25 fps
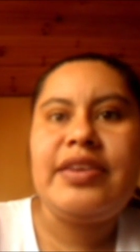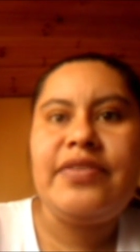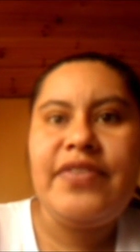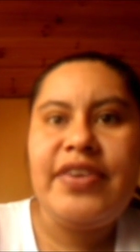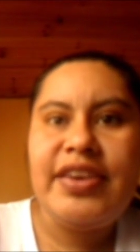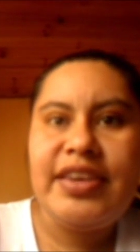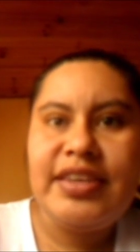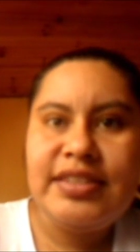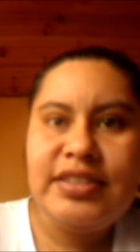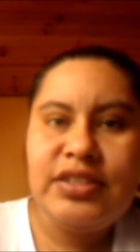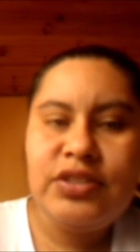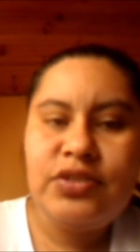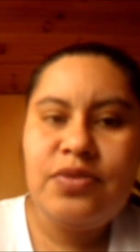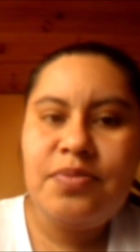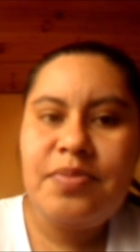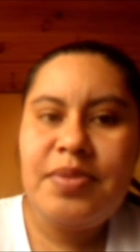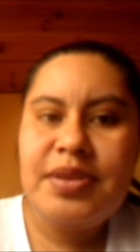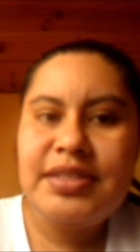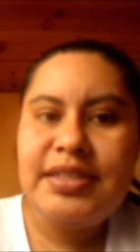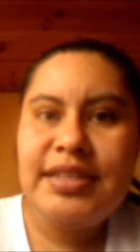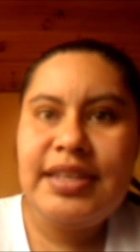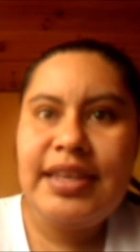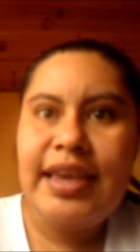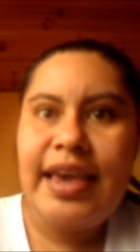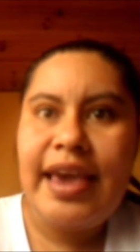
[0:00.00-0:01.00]
When he
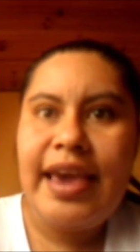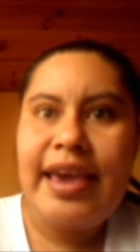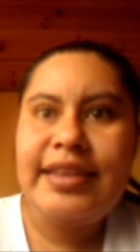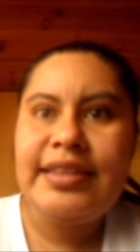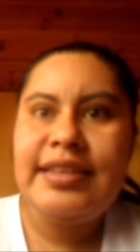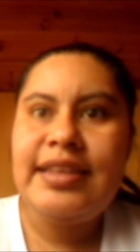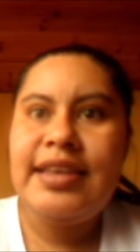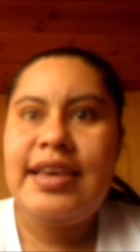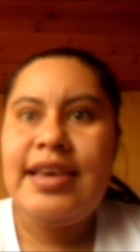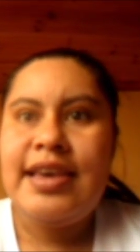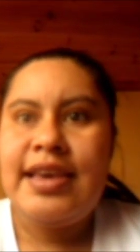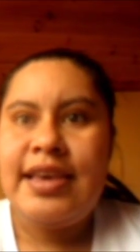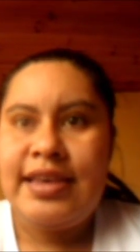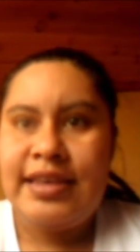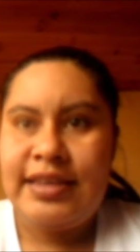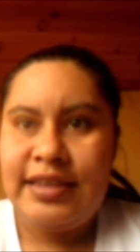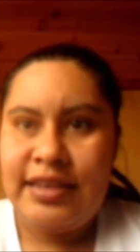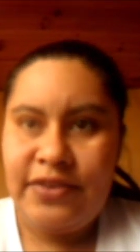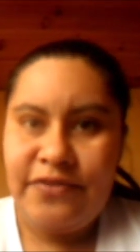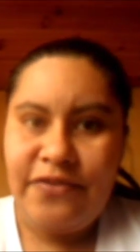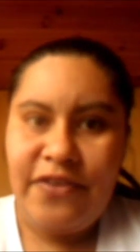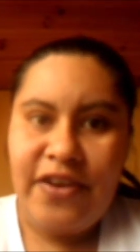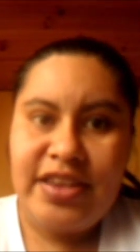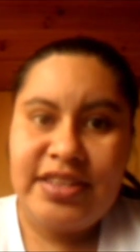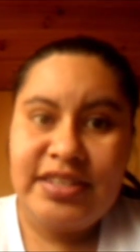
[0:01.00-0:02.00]
begins to investigate,
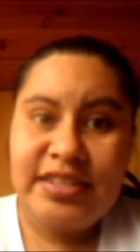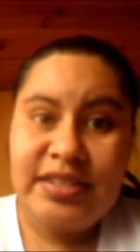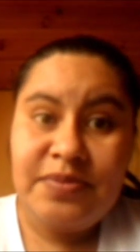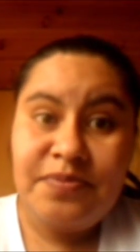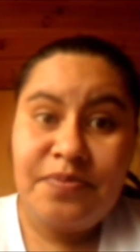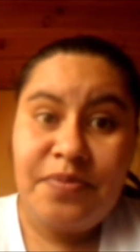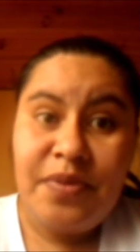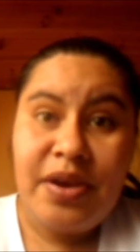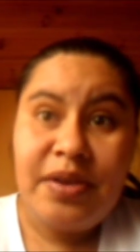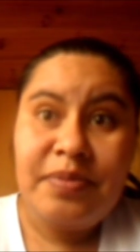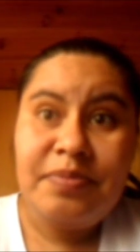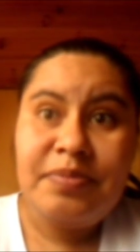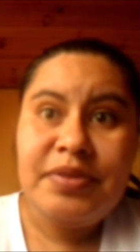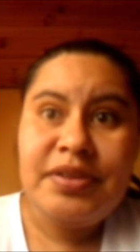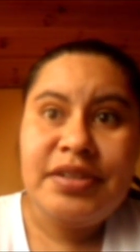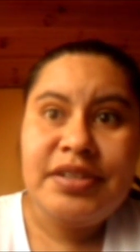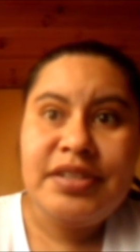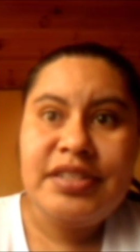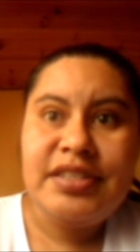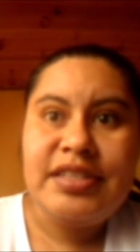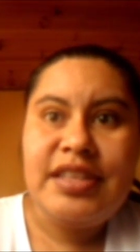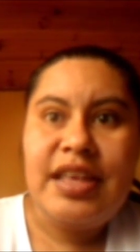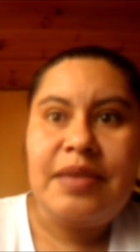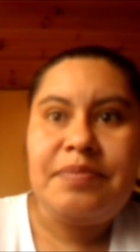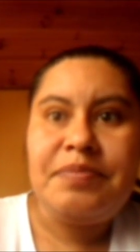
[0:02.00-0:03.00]
he finds in
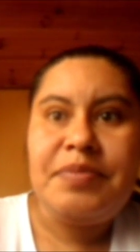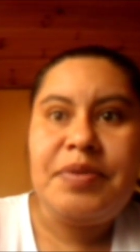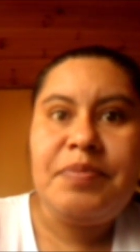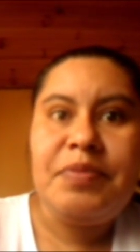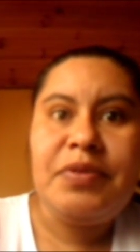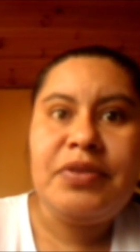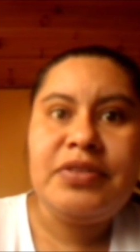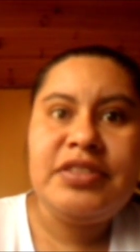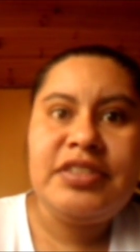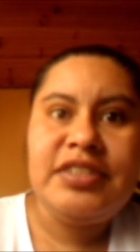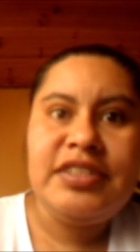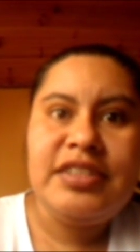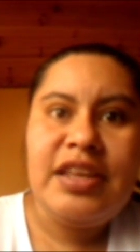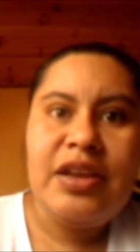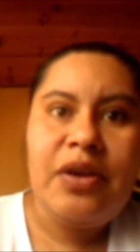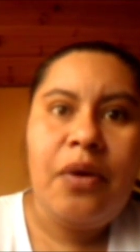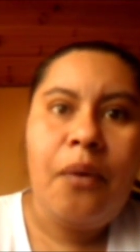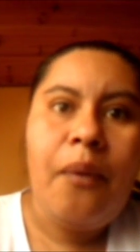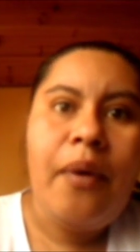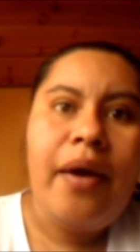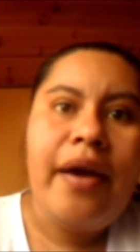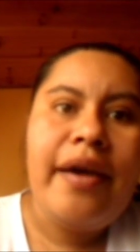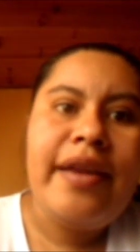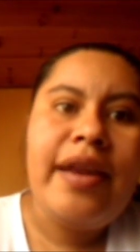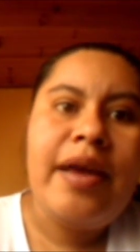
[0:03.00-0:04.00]
papers that people
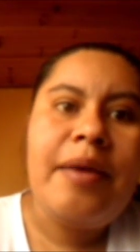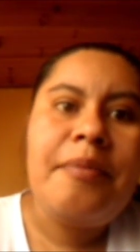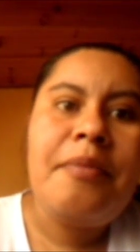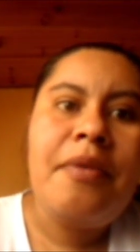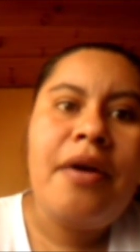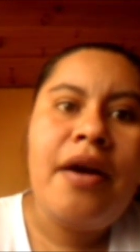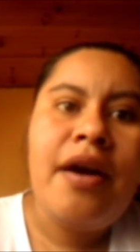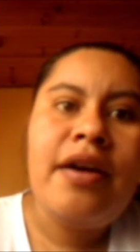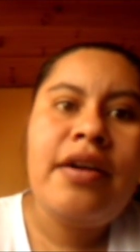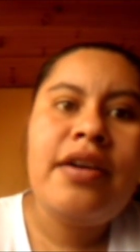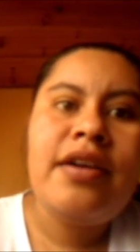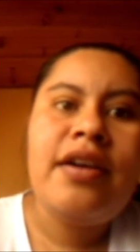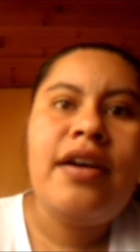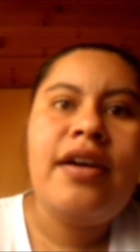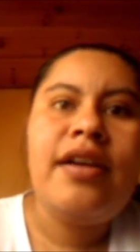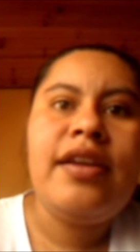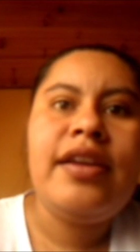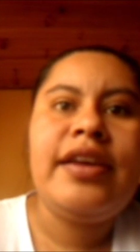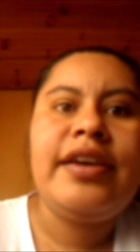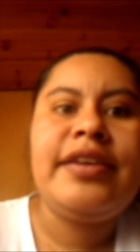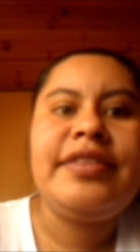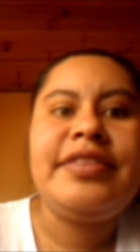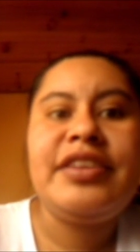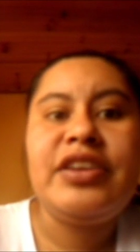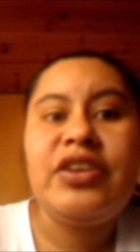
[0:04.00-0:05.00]
didn't want a
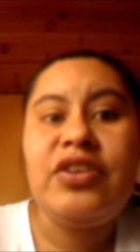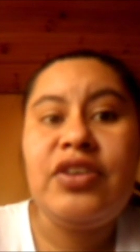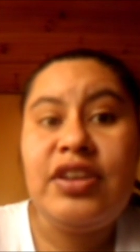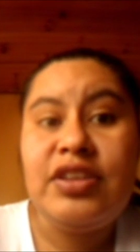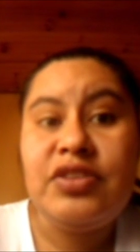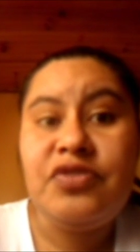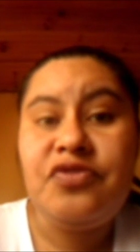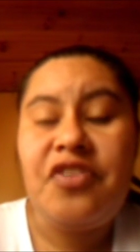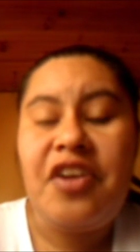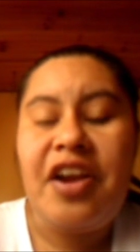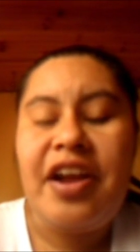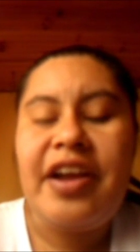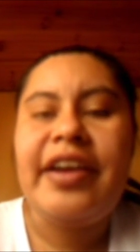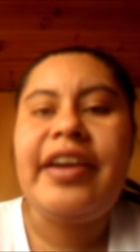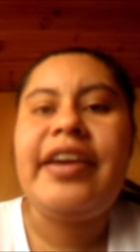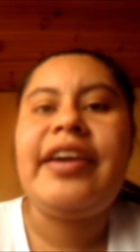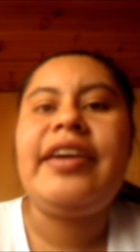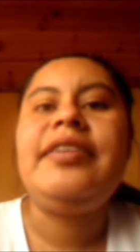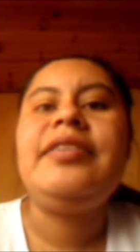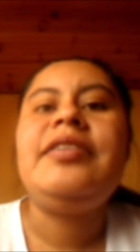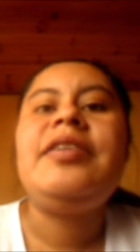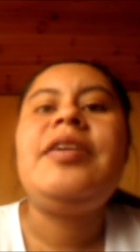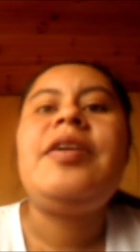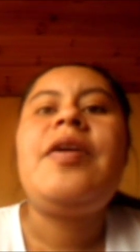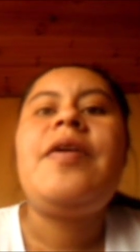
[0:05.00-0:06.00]
monk called Nicholas
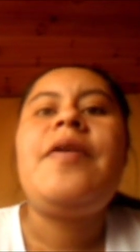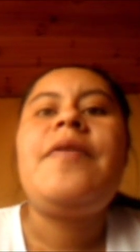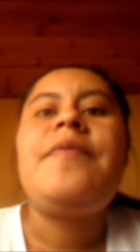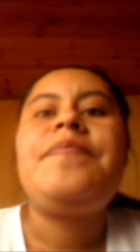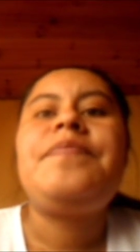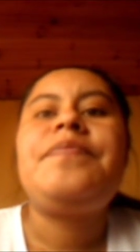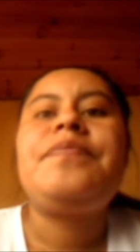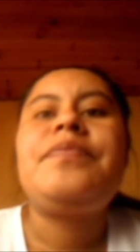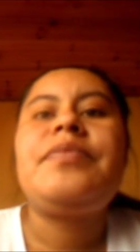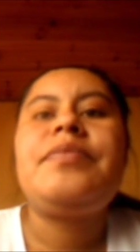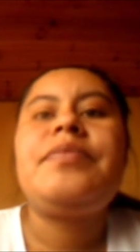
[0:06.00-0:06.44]
Franke